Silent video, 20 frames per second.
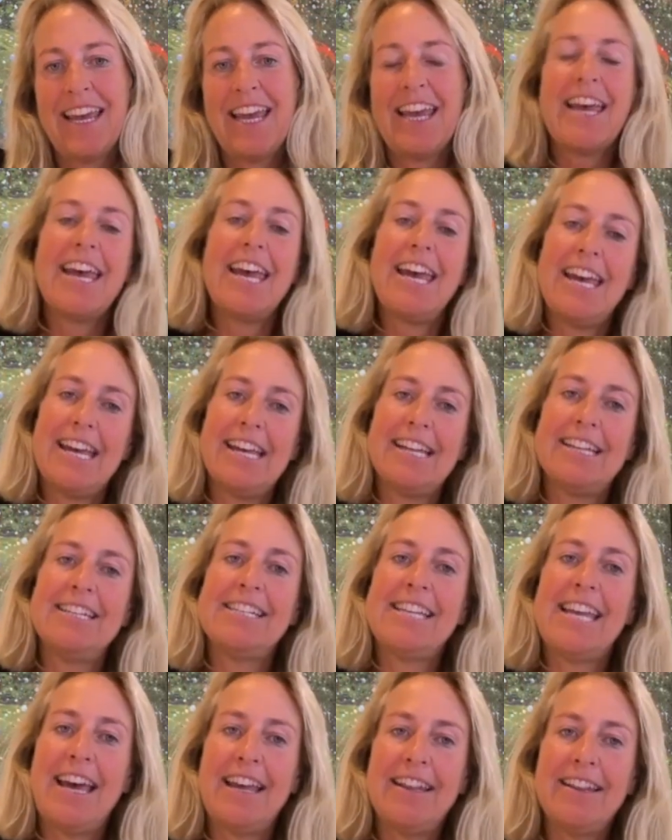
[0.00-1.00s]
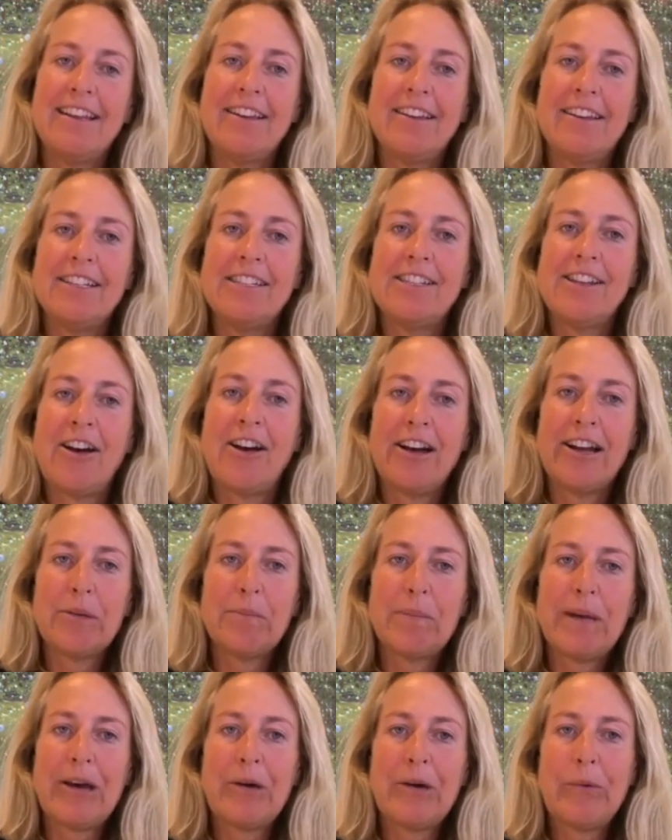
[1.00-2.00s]
and had the good talk
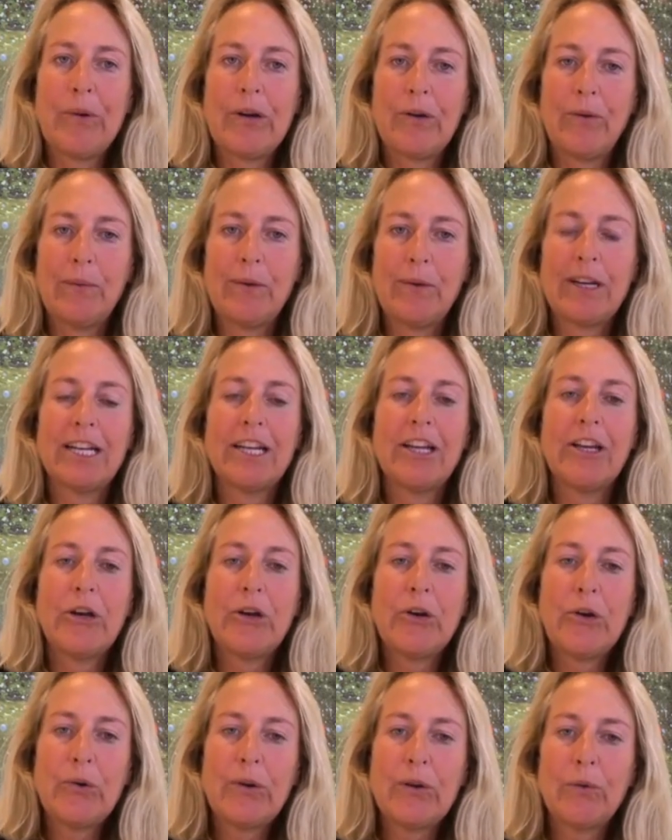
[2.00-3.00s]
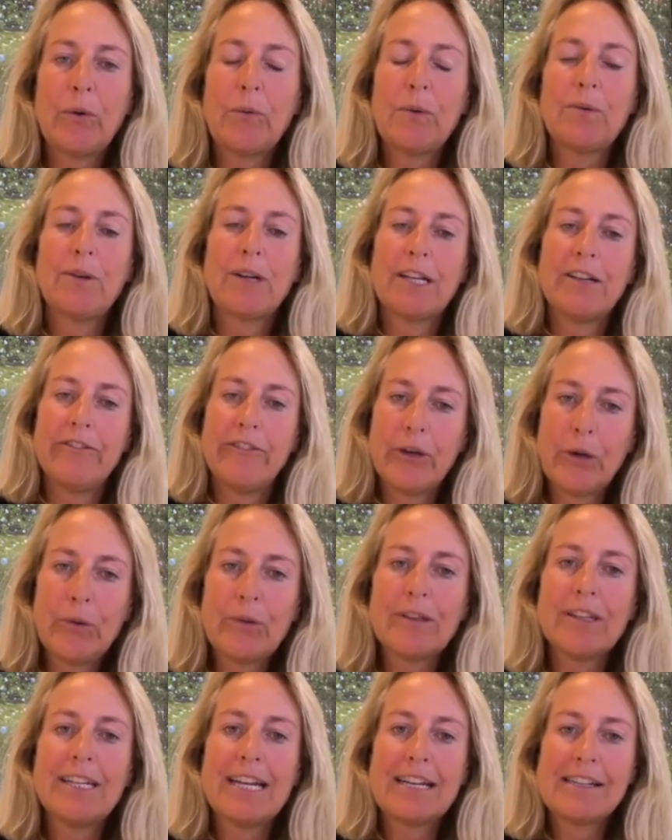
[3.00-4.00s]
about where we were going to go and what we were going to vote
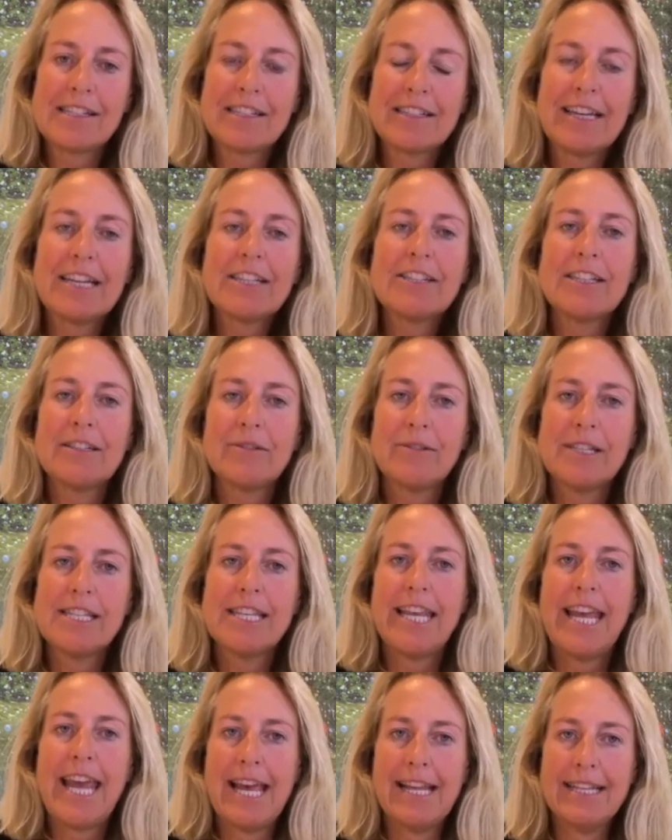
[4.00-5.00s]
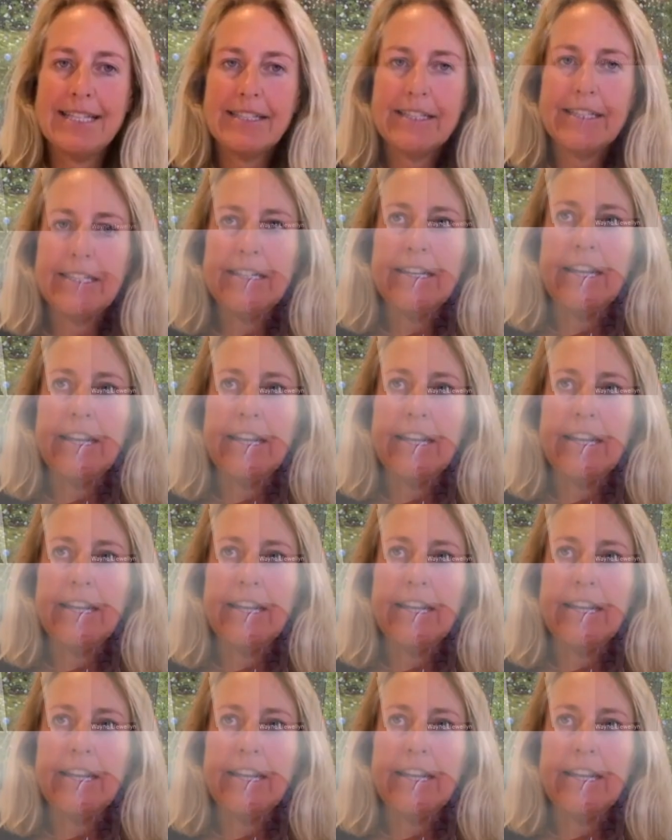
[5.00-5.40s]
in the next election was the answer.